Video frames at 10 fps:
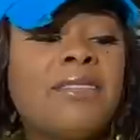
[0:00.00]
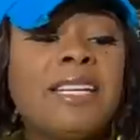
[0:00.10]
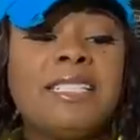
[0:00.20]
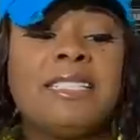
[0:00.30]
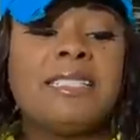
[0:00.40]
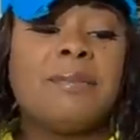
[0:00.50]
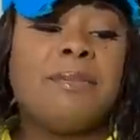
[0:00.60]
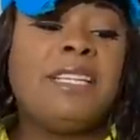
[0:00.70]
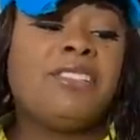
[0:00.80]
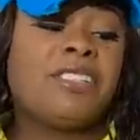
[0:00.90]
veggies and
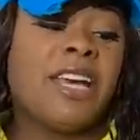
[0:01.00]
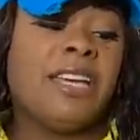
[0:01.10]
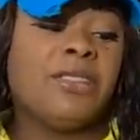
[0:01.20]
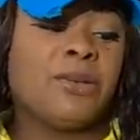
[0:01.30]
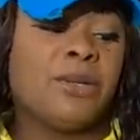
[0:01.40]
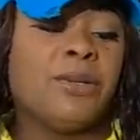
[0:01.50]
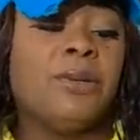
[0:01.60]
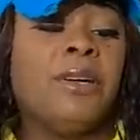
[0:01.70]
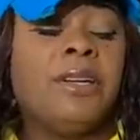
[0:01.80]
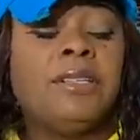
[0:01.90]
meat shine through.
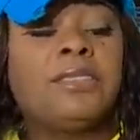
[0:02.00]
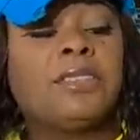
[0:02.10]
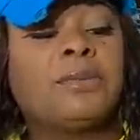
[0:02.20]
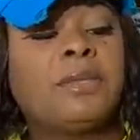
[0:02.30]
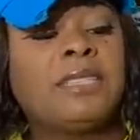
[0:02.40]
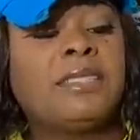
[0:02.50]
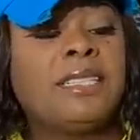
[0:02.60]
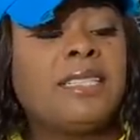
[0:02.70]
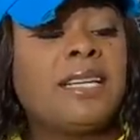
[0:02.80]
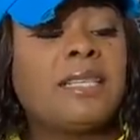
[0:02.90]
You just want to
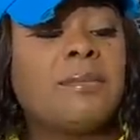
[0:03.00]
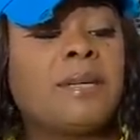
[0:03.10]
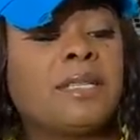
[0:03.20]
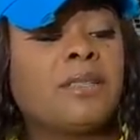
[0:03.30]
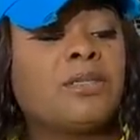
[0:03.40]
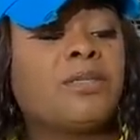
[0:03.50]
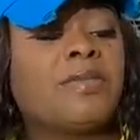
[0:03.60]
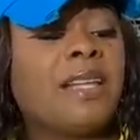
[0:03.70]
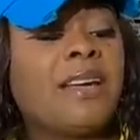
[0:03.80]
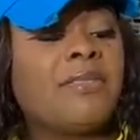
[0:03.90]
see nothing but those
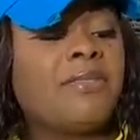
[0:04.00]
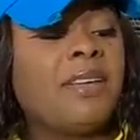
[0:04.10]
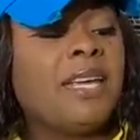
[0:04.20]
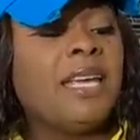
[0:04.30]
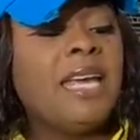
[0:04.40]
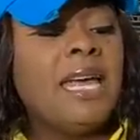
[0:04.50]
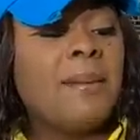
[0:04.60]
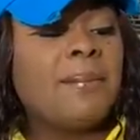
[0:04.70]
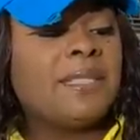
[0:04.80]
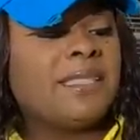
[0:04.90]
fluffy
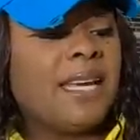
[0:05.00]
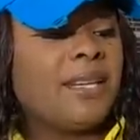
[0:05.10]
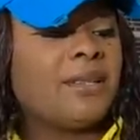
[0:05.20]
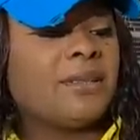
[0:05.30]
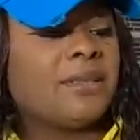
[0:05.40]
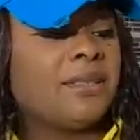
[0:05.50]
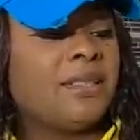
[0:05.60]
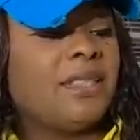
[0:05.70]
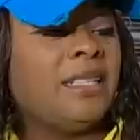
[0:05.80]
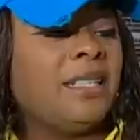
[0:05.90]
potatoes,
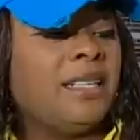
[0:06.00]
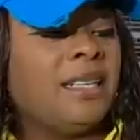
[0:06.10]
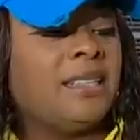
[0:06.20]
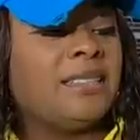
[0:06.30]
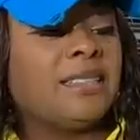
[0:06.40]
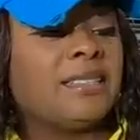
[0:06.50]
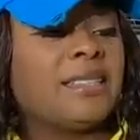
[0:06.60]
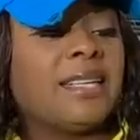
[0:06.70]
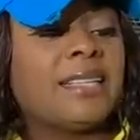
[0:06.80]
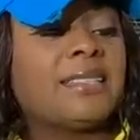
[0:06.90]
just
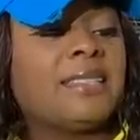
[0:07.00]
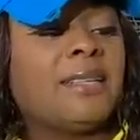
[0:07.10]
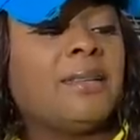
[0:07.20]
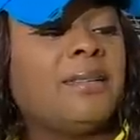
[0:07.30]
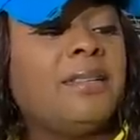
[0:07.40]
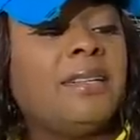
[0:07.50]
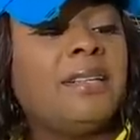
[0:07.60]
like so.